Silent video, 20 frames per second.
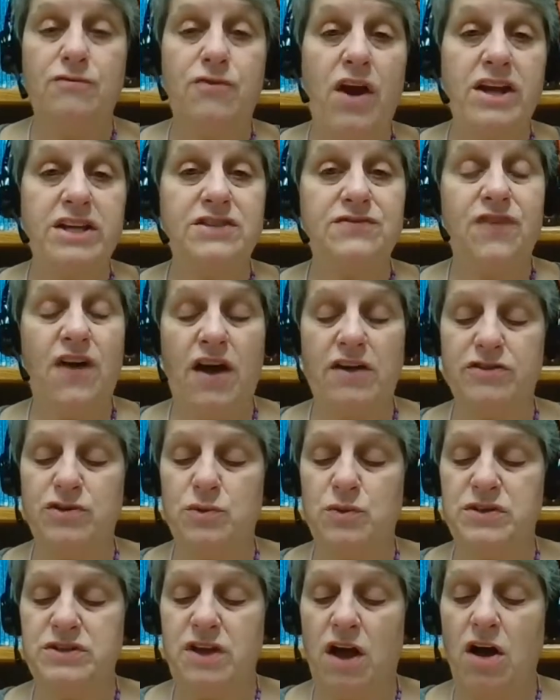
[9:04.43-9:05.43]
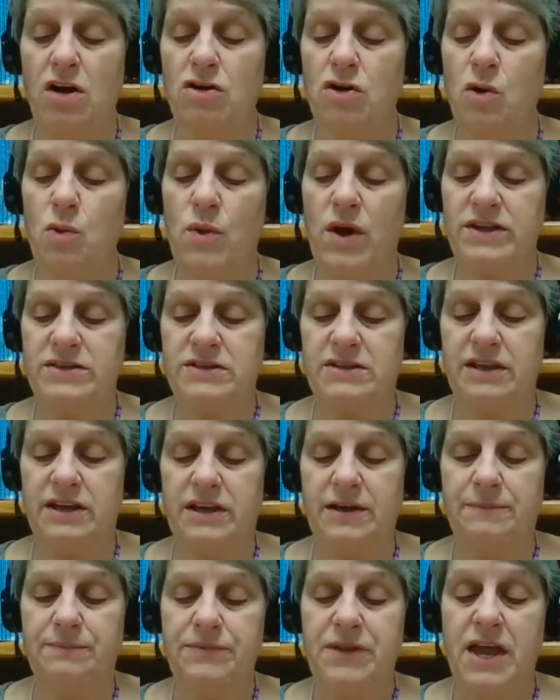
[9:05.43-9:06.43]
Frank's father was Uncle
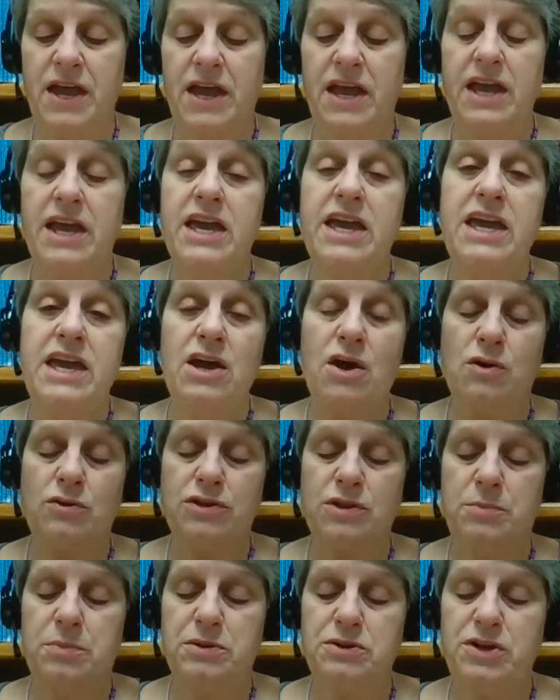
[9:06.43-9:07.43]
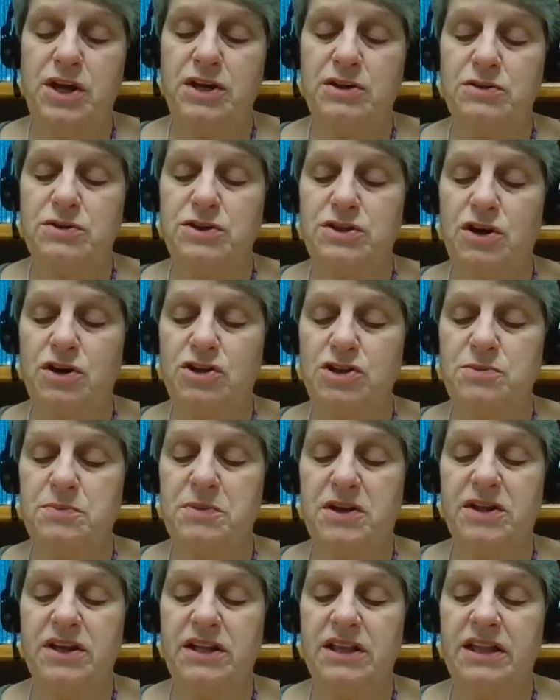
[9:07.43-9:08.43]
Wesley. He owned the potato starch
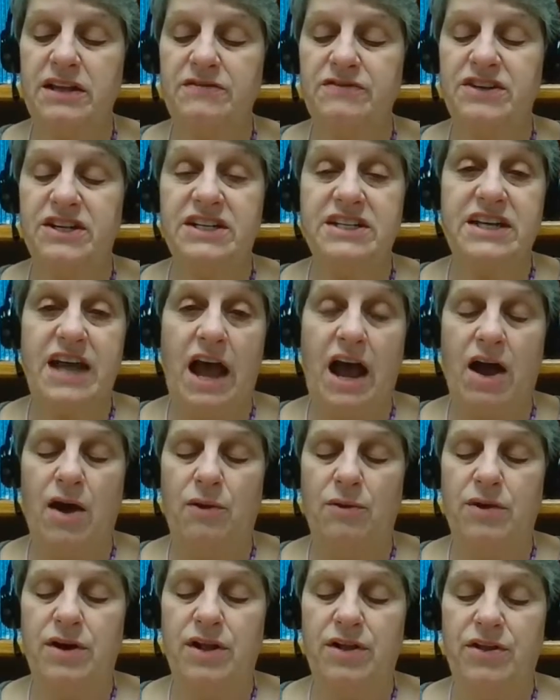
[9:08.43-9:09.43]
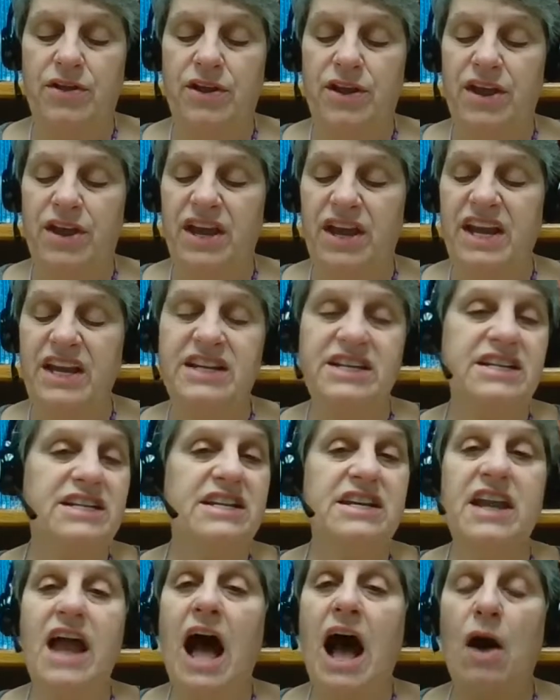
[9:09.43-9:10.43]
mill and lived in town. He did
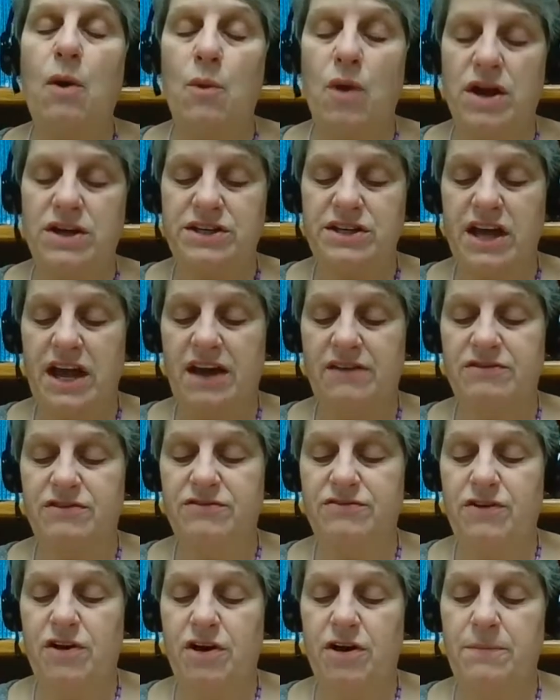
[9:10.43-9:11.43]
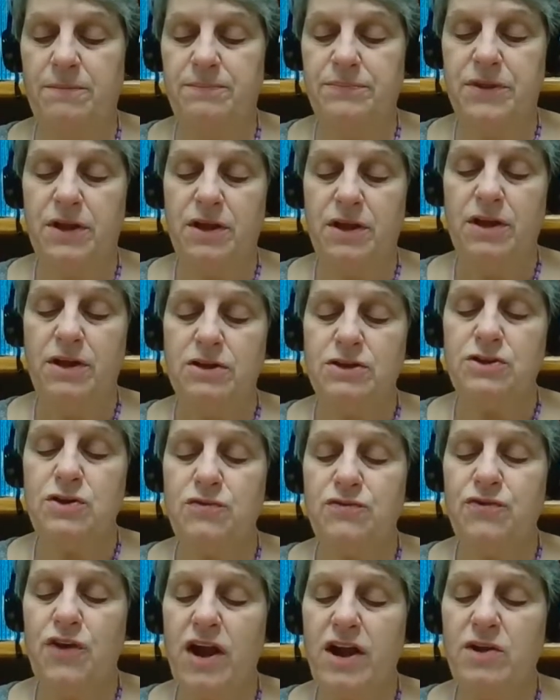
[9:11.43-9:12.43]
not want to have a farm. So
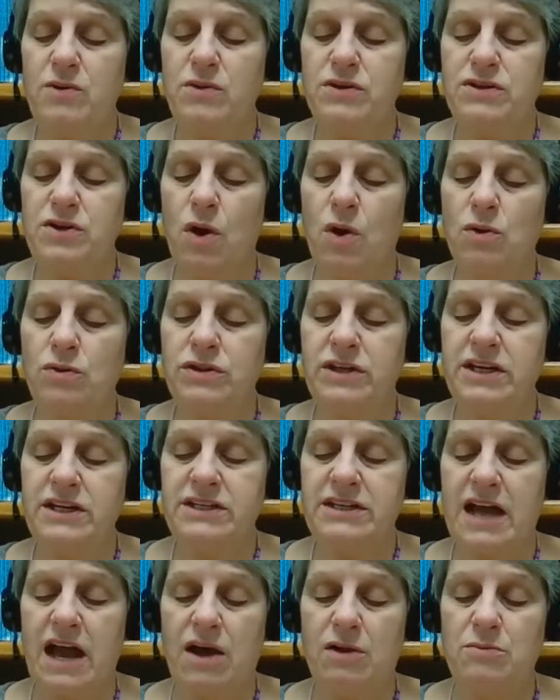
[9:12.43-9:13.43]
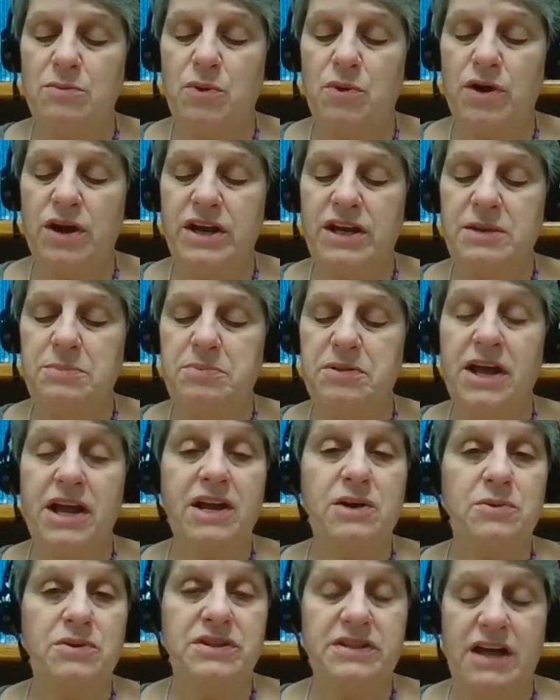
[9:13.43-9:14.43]
Frank was only a town boy and he
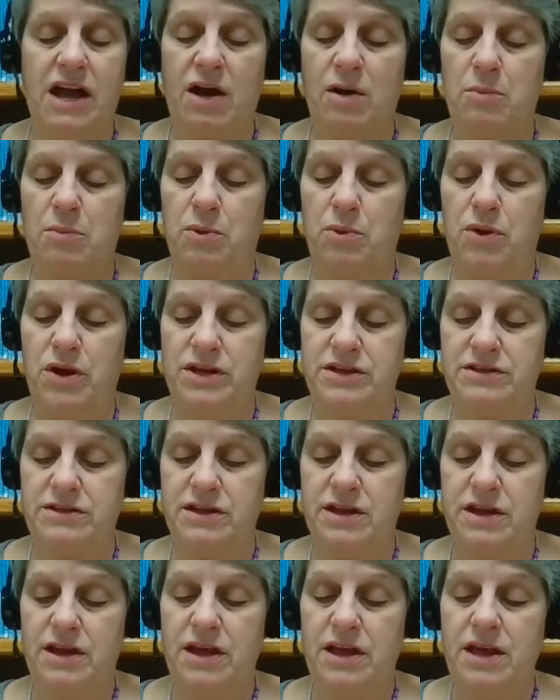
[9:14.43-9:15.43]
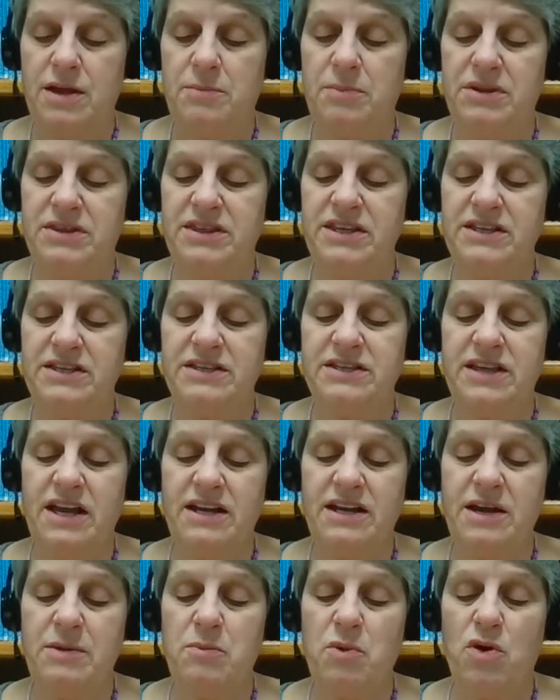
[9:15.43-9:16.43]
played with town boys. But this
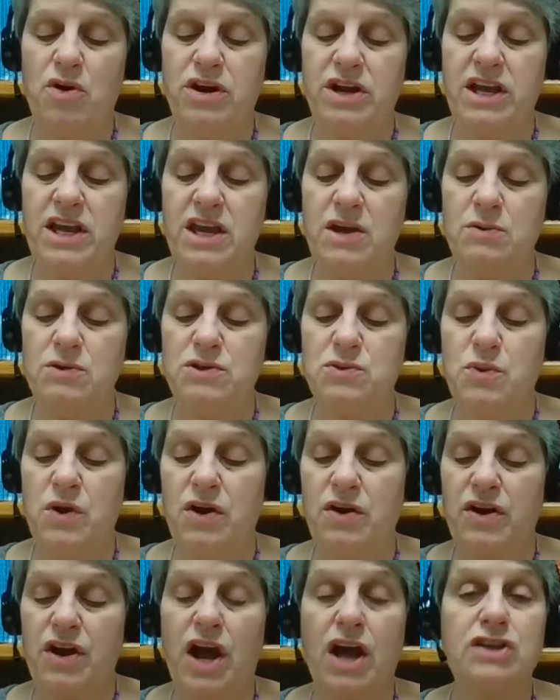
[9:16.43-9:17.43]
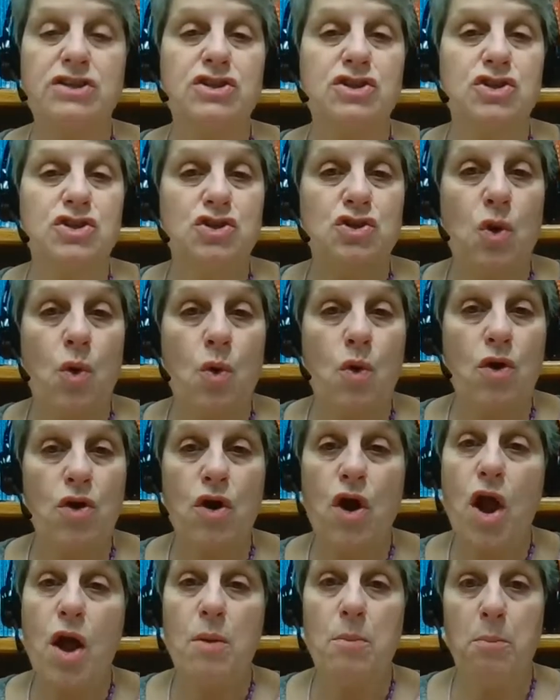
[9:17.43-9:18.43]
Sunday morning, he was wearing a
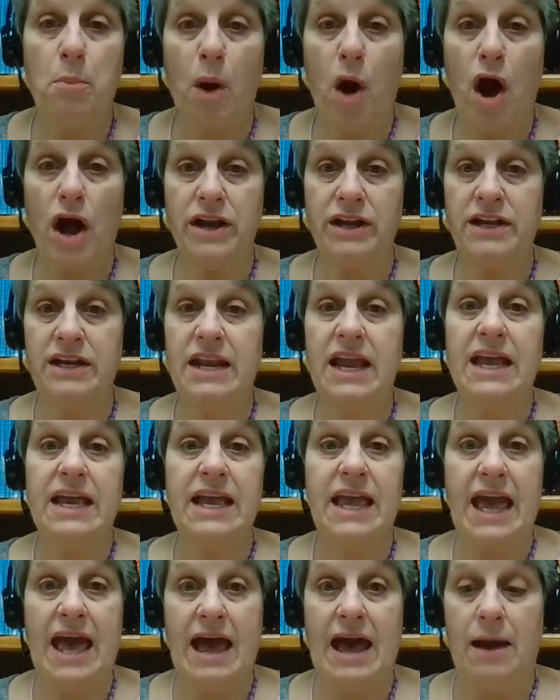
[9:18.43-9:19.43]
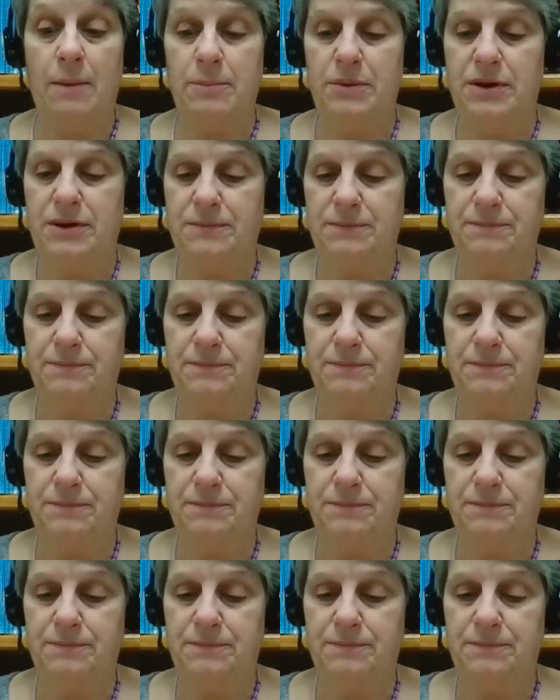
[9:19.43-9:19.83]
store bought cap.